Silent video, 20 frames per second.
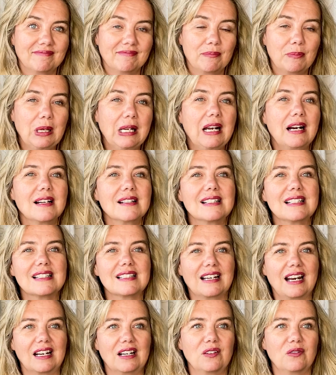because it's
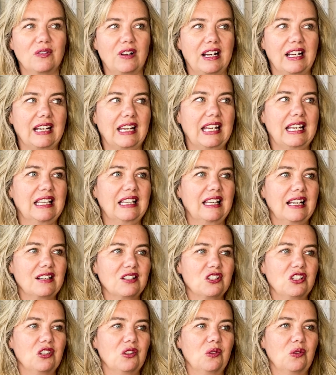kind of like,
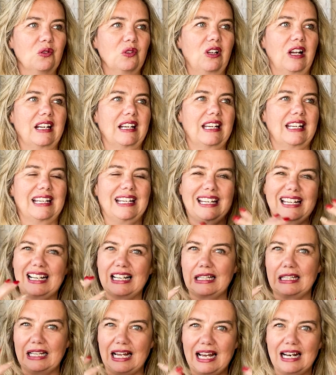unless you like get a
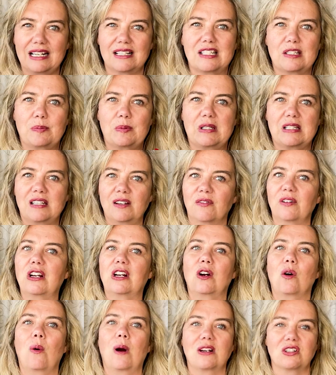lot of specific
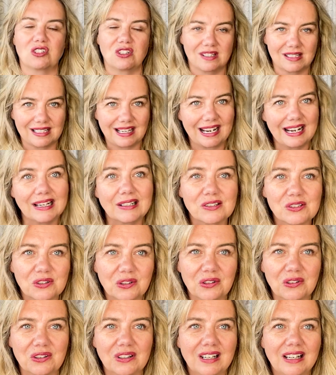questions
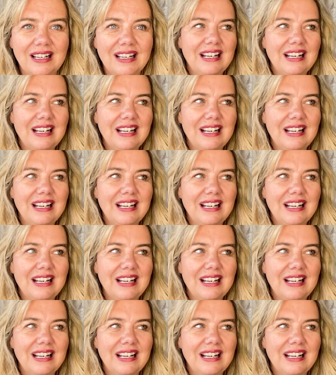answered,